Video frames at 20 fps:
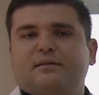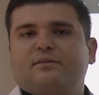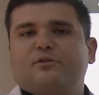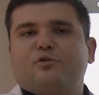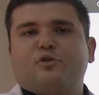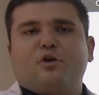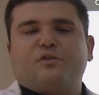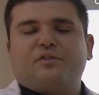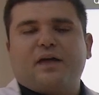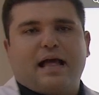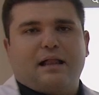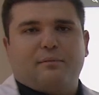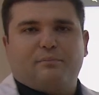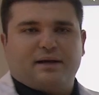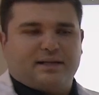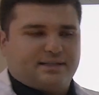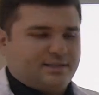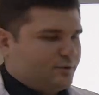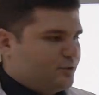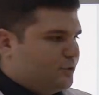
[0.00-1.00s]
don't help
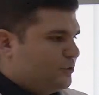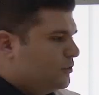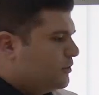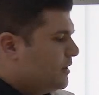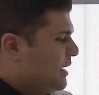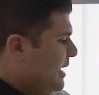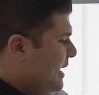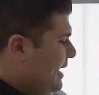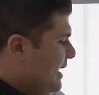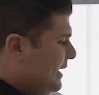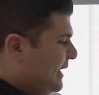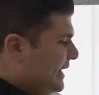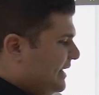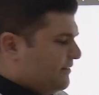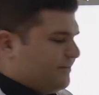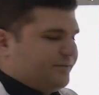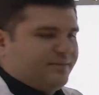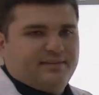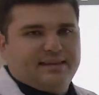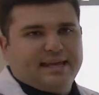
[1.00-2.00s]
us to
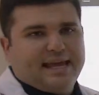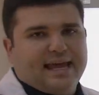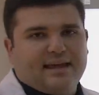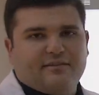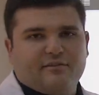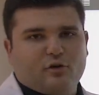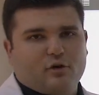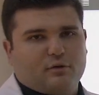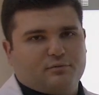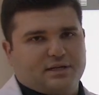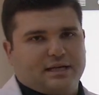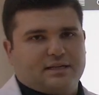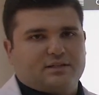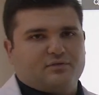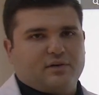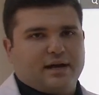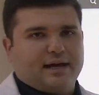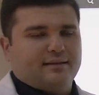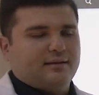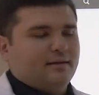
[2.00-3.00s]
lift the heavy objects,
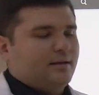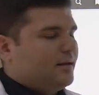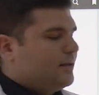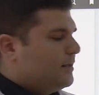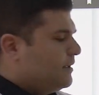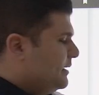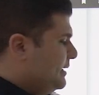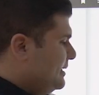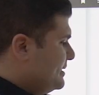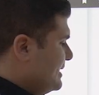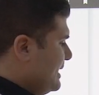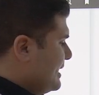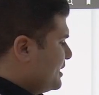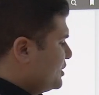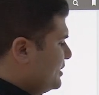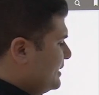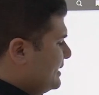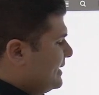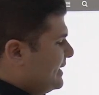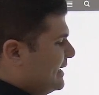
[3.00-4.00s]
right? It's
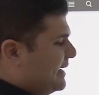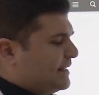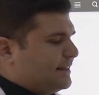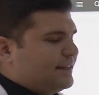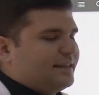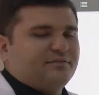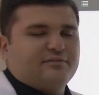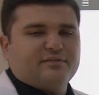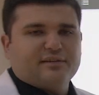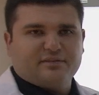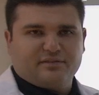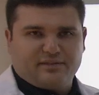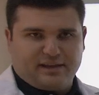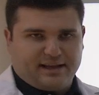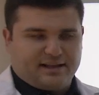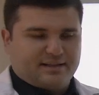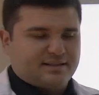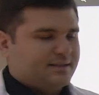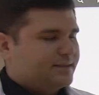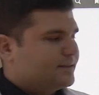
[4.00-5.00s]
actually different
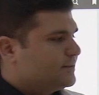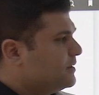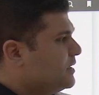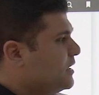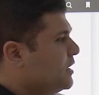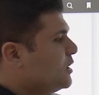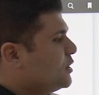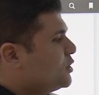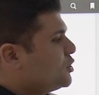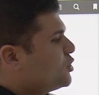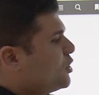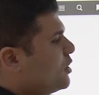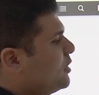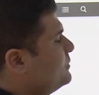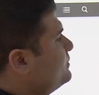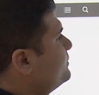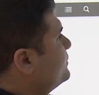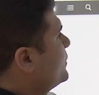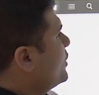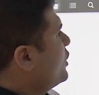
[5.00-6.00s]
things.
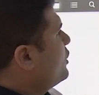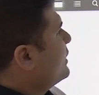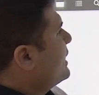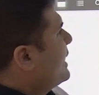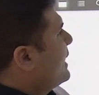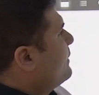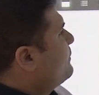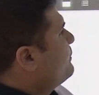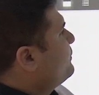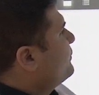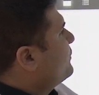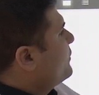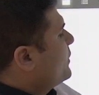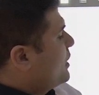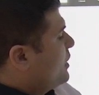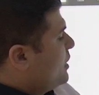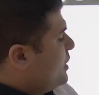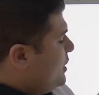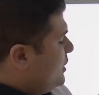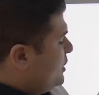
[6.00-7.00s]
So, okay.
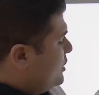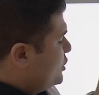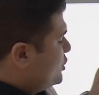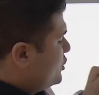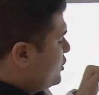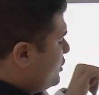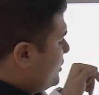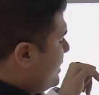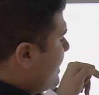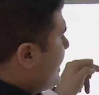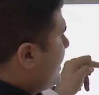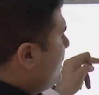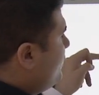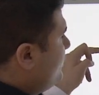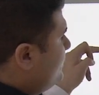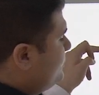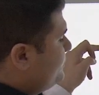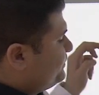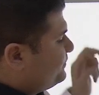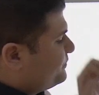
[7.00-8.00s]
So
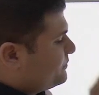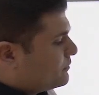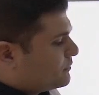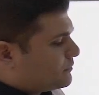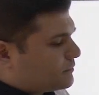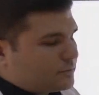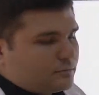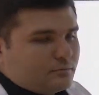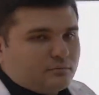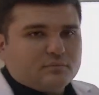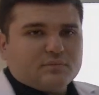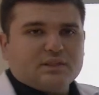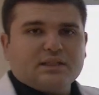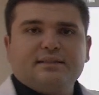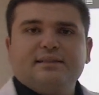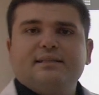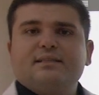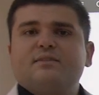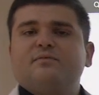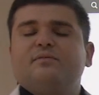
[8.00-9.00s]
now
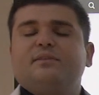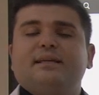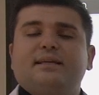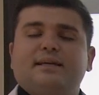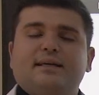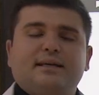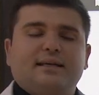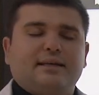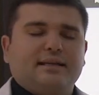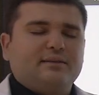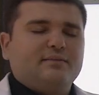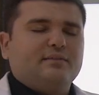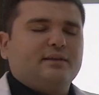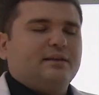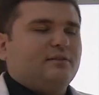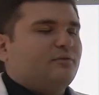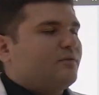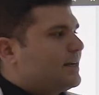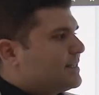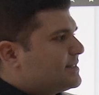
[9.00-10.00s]

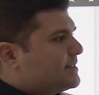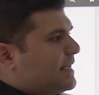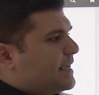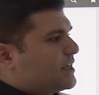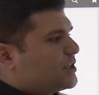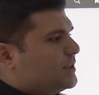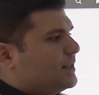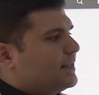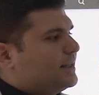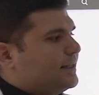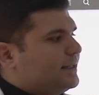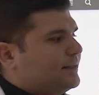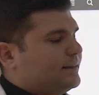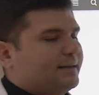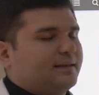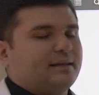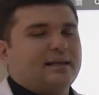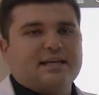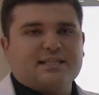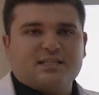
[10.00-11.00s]
it was actually
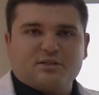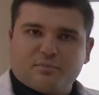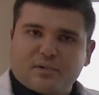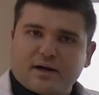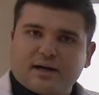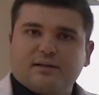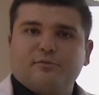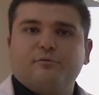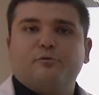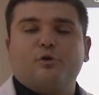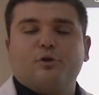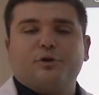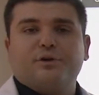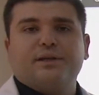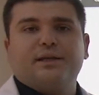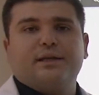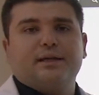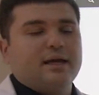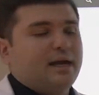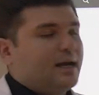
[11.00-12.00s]
the last part for
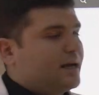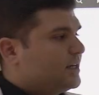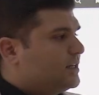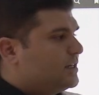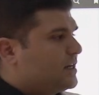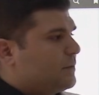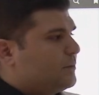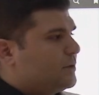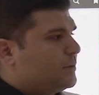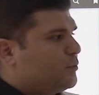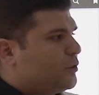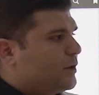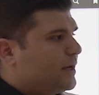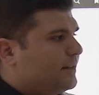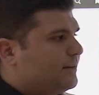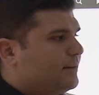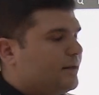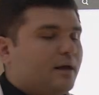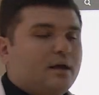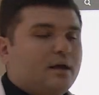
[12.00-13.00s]
the grammar point.